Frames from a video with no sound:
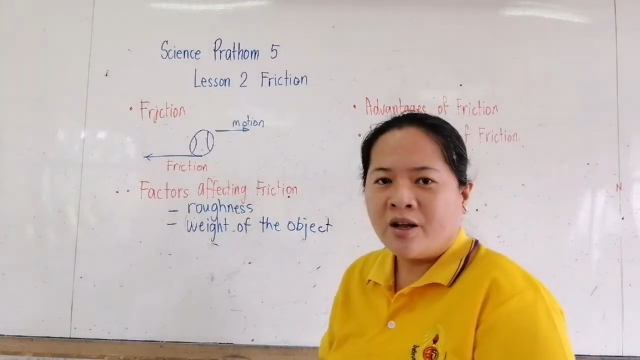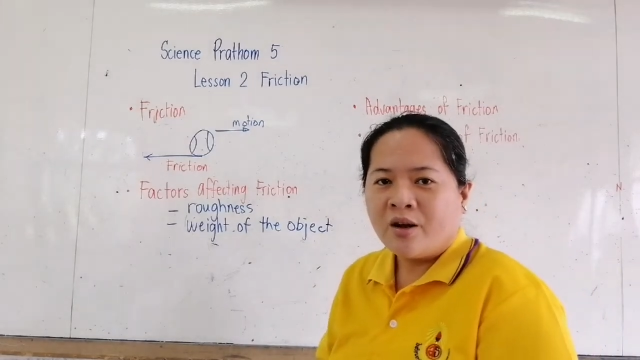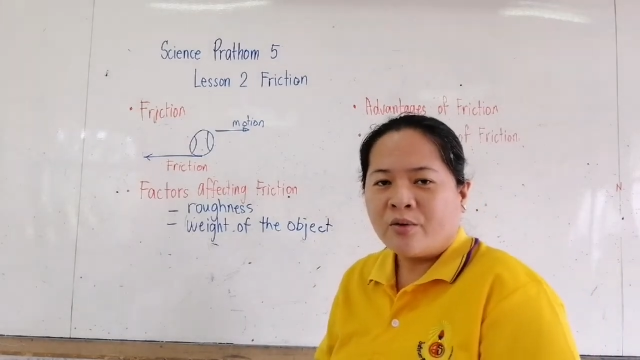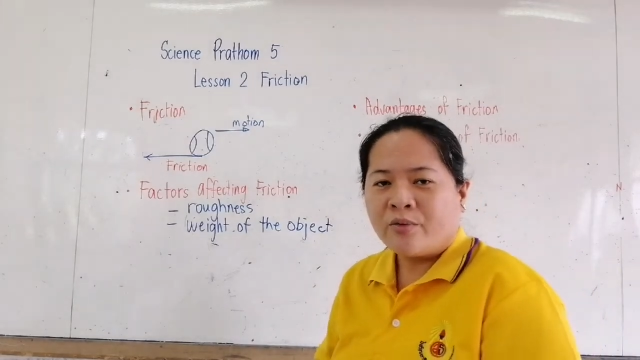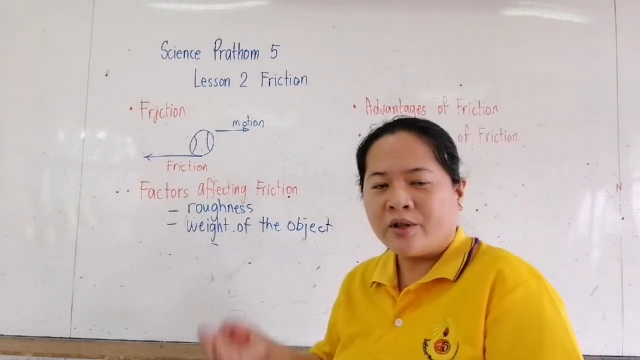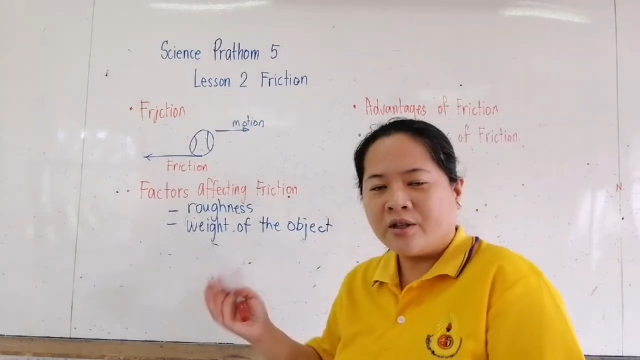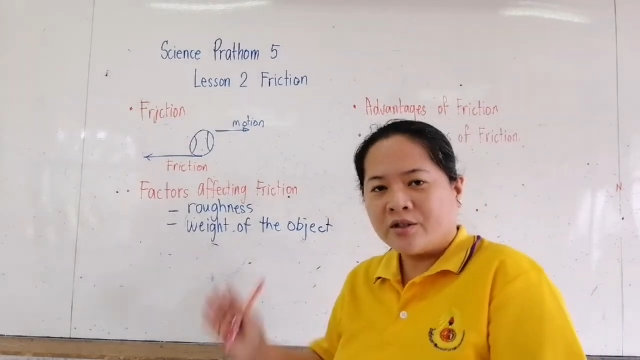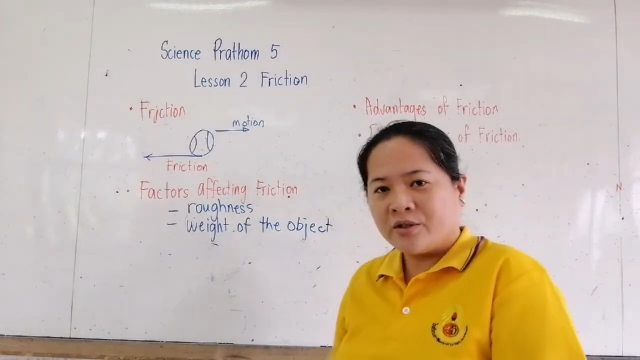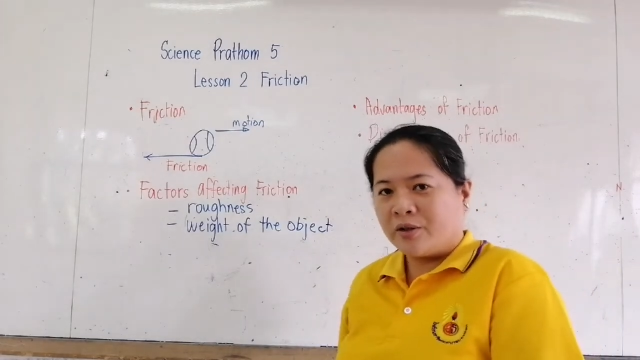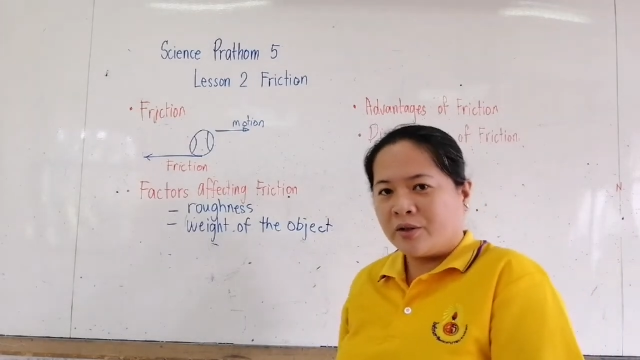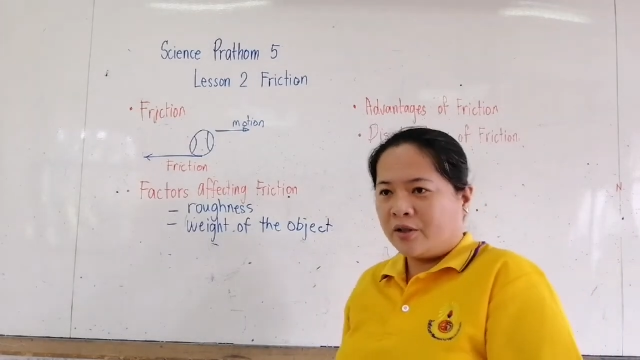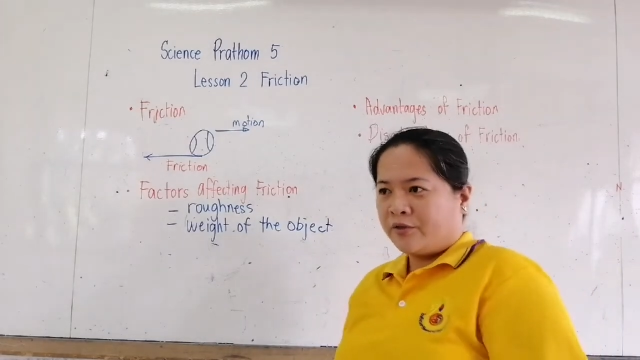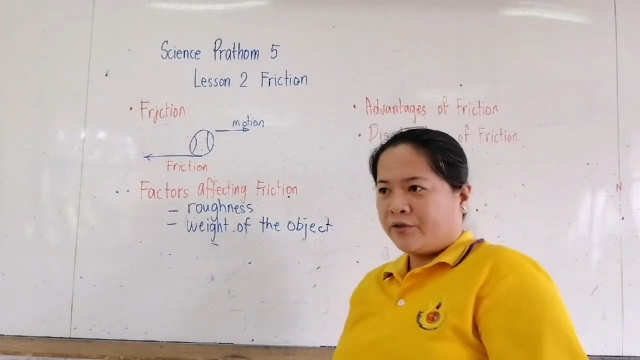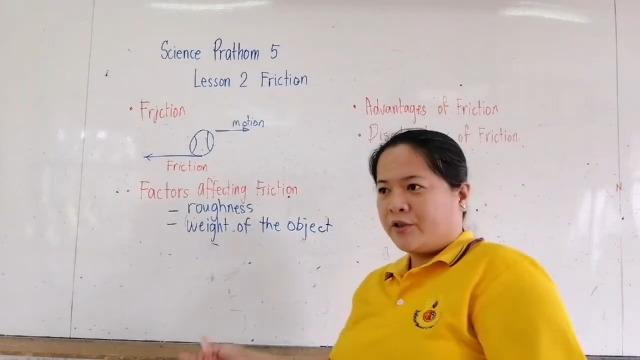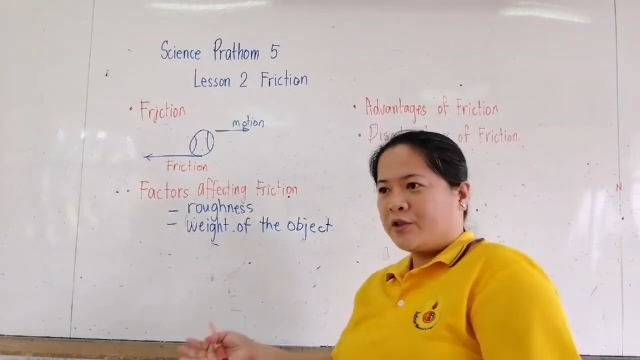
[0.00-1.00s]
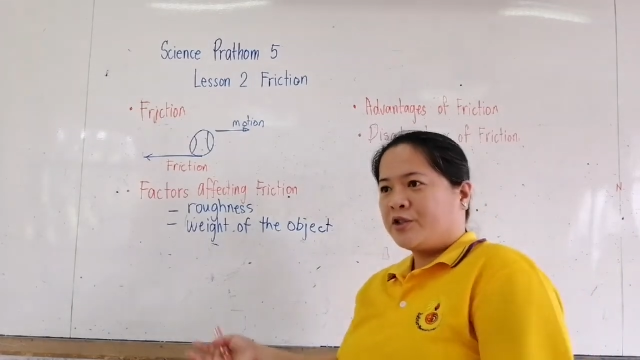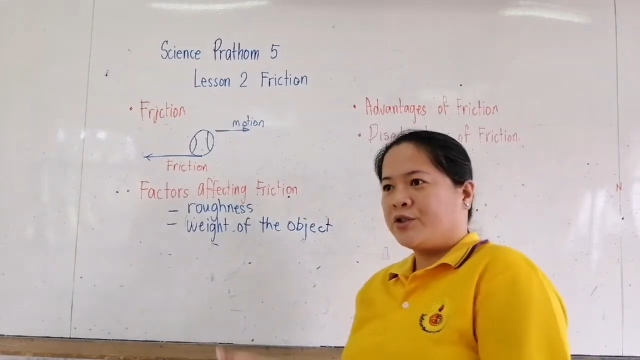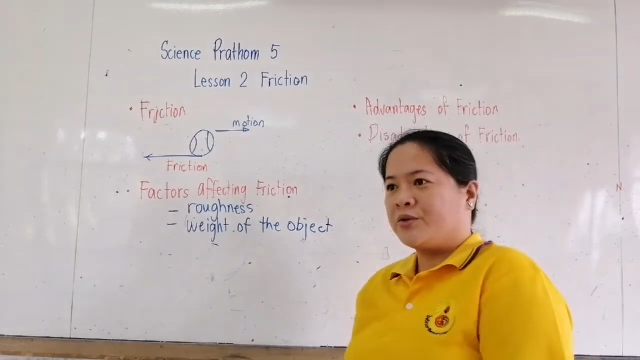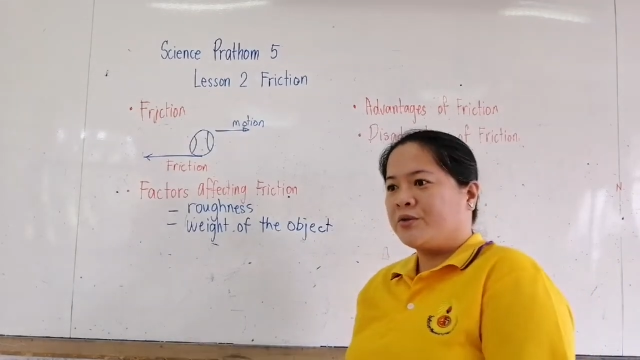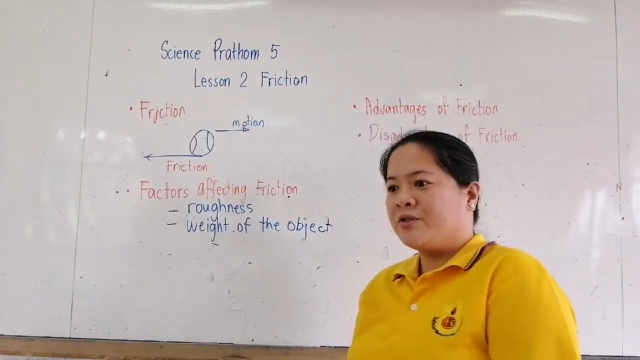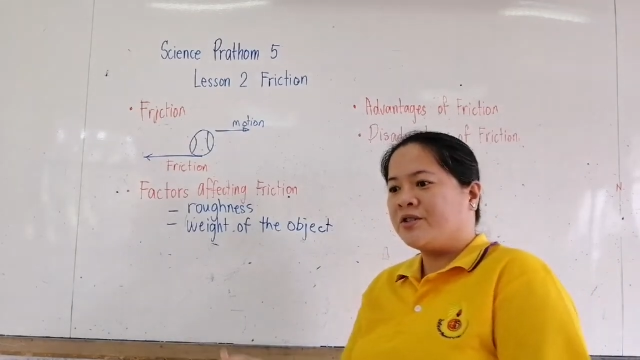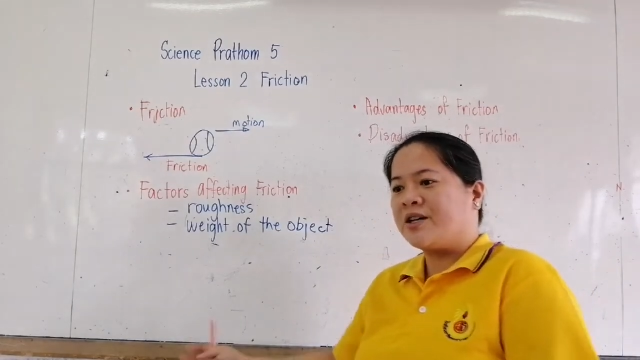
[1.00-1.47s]
with the sole of your
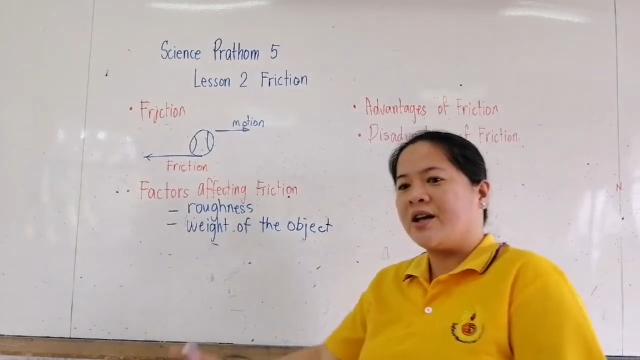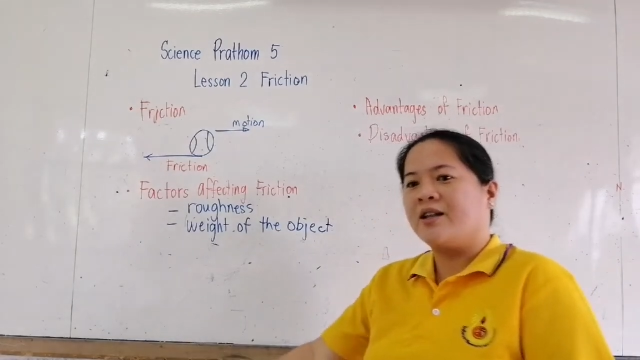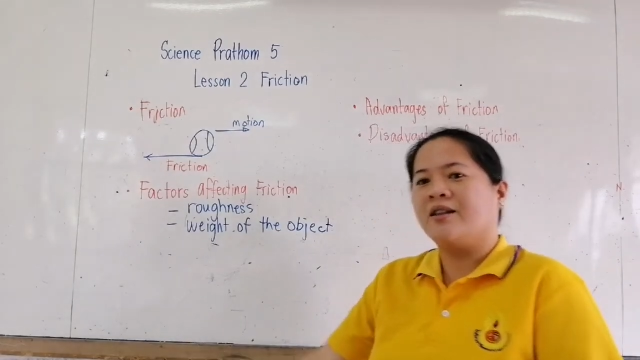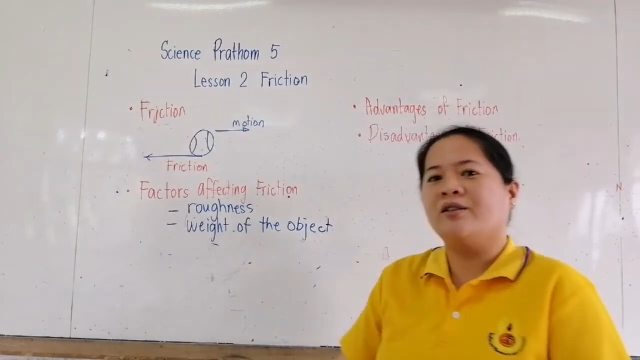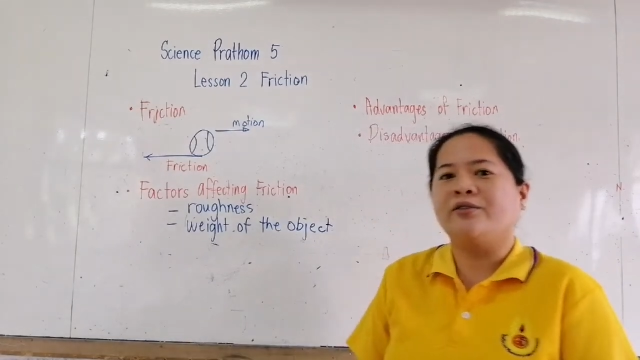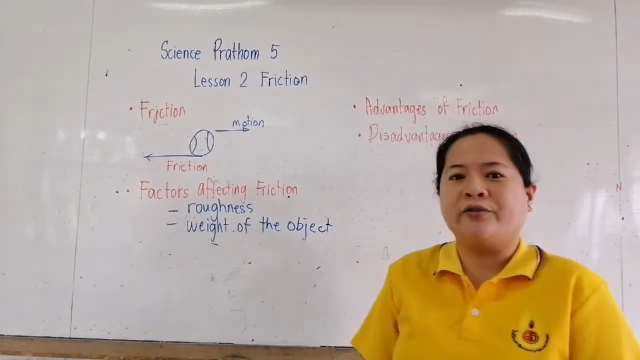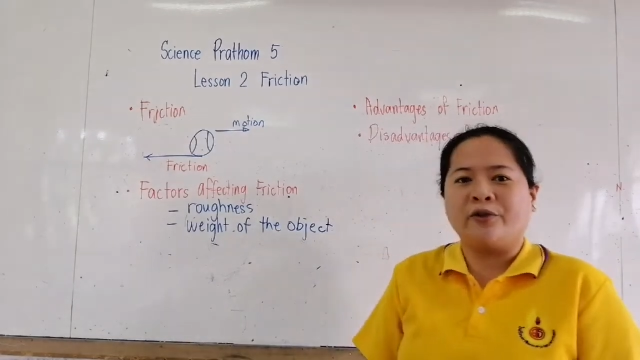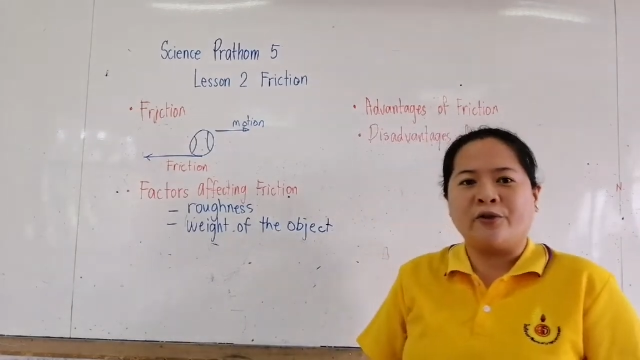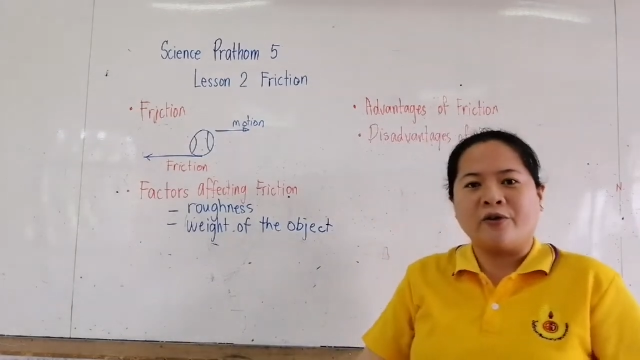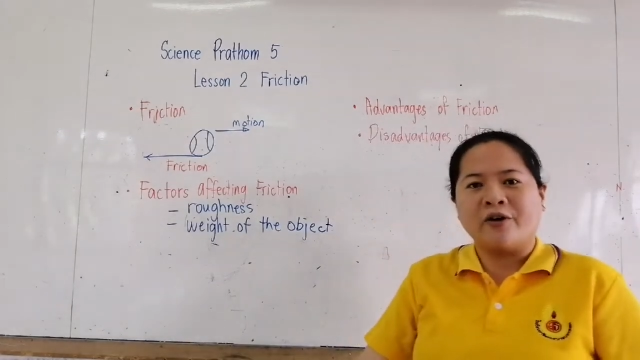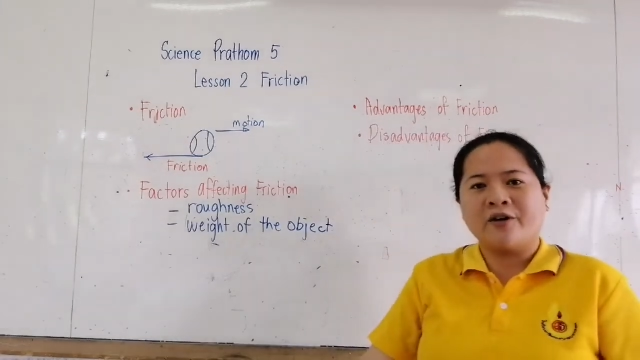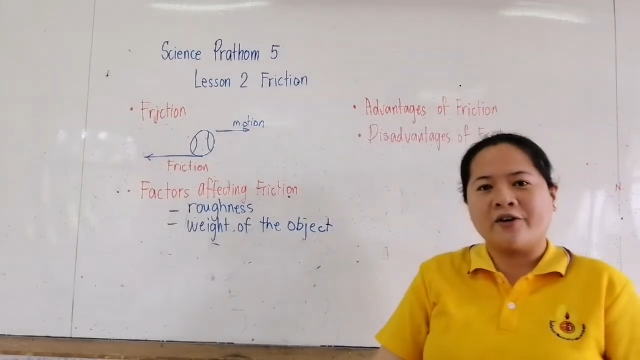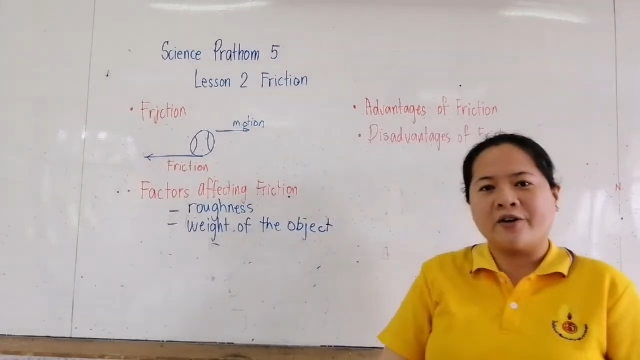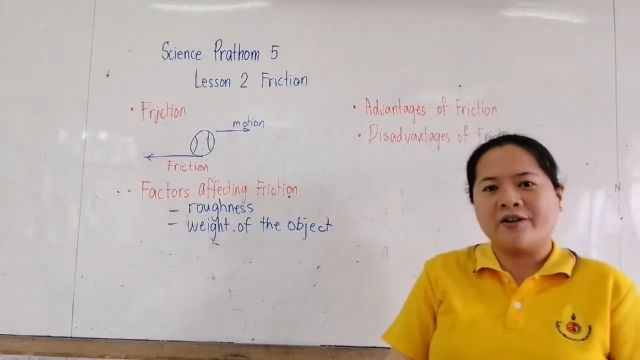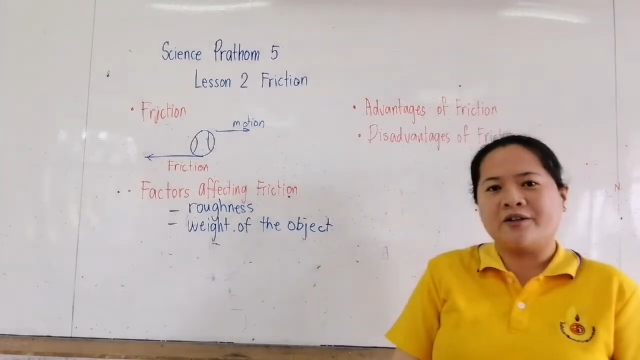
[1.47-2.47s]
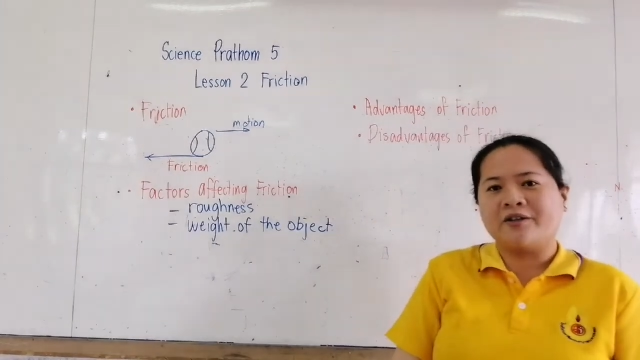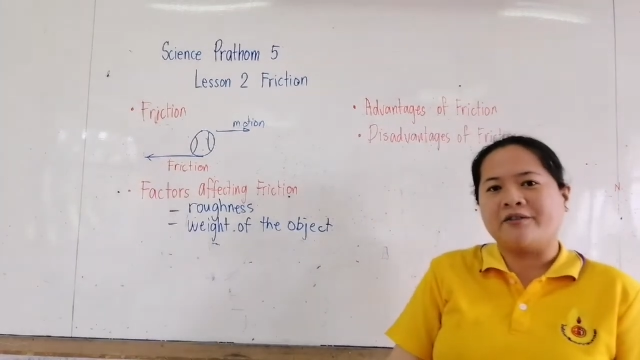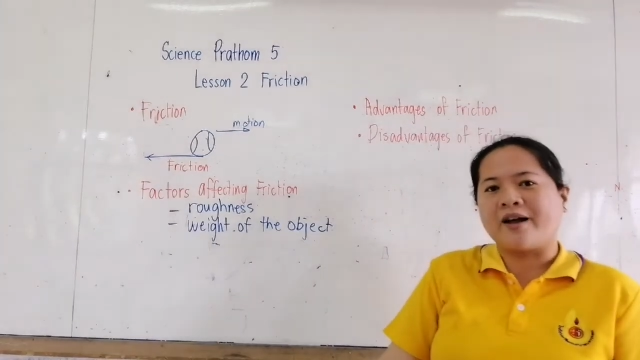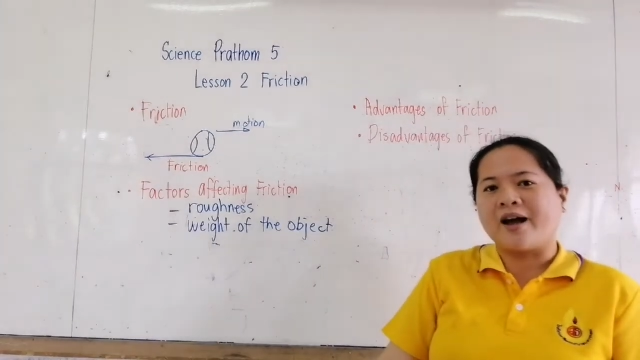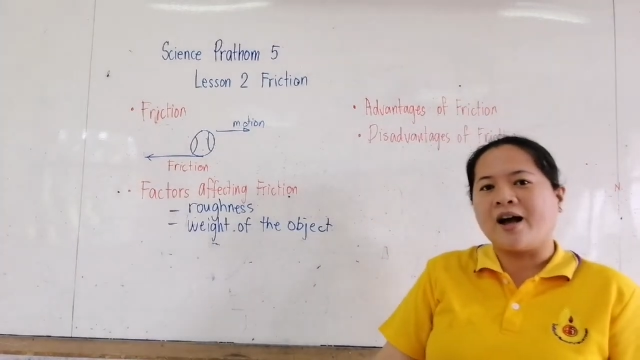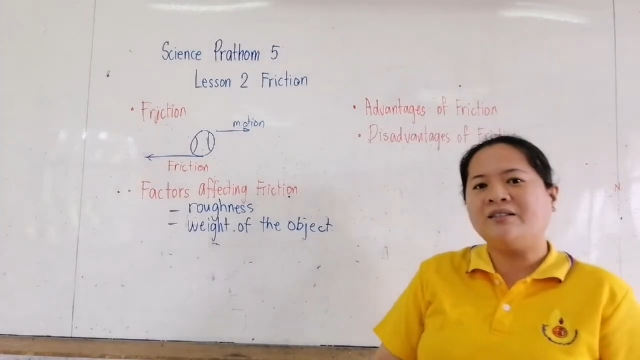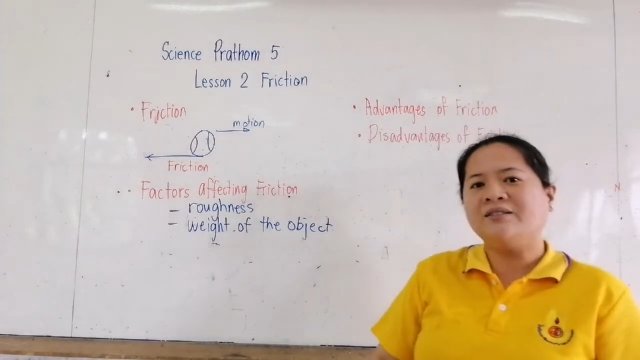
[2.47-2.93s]
shoes and the floor or the
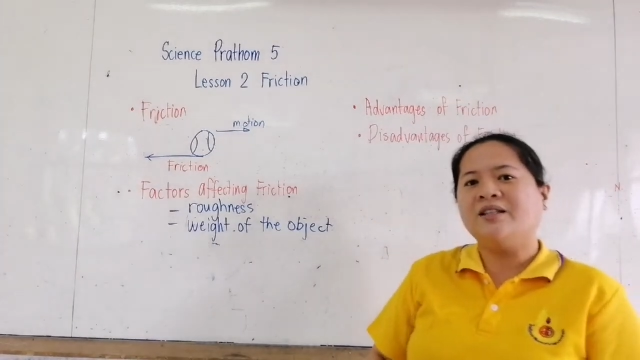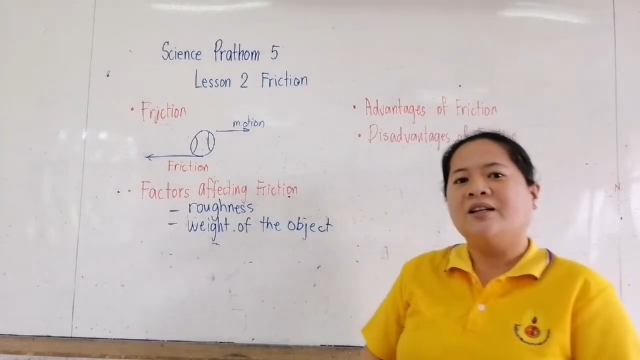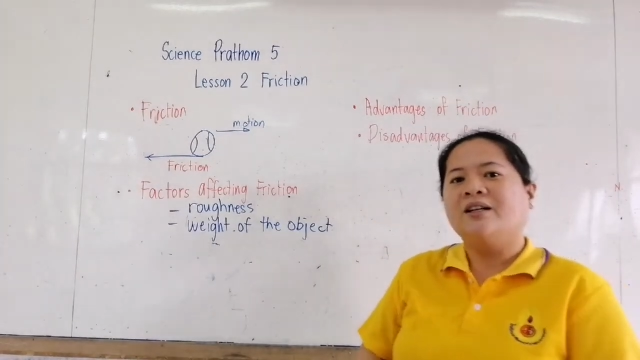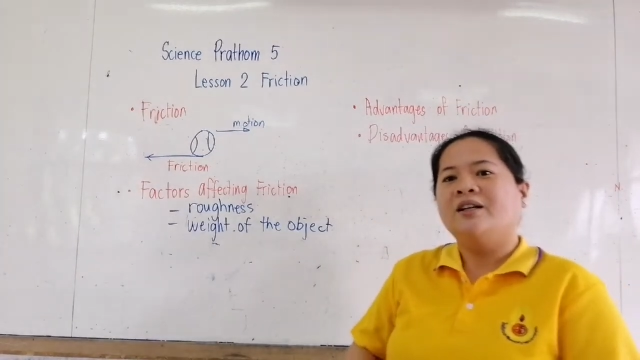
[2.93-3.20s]
ground,